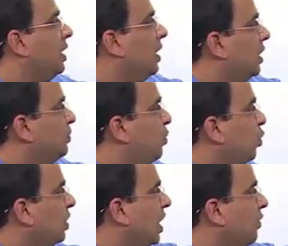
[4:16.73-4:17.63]
a
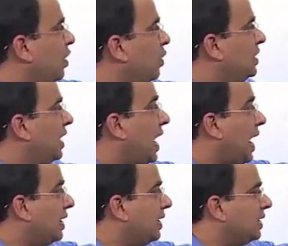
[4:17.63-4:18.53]
bone covered with the
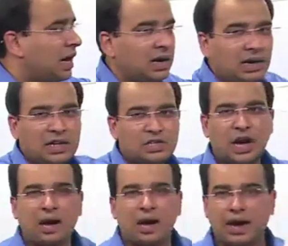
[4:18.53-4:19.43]
hyaline cartilage,
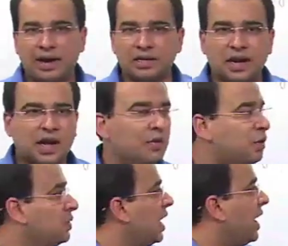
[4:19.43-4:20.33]
the ends are
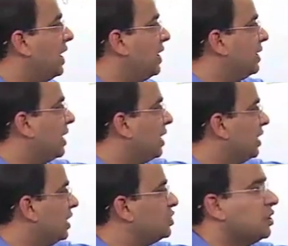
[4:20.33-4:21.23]
covered with the hyaline
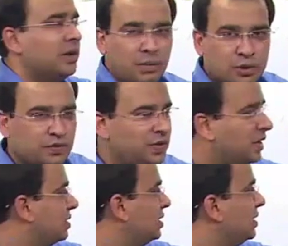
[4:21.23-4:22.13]
cartilage in most of the
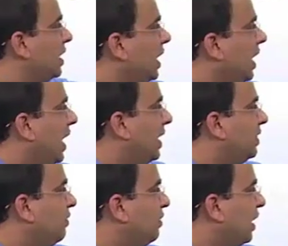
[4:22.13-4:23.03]
cases,
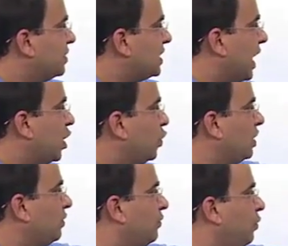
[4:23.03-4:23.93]
and then we have
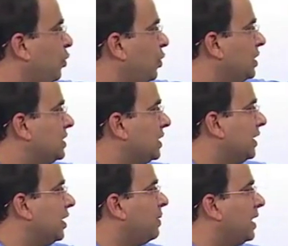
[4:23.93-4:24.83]
synovial fluid
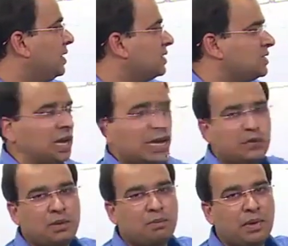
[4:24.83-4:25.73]
secreted by the
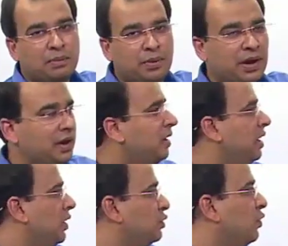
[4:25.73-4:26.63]
synovial membrane.
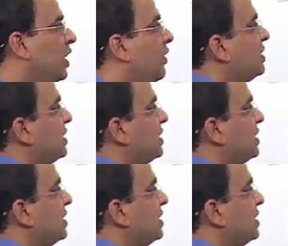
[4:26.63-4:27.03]
So we have a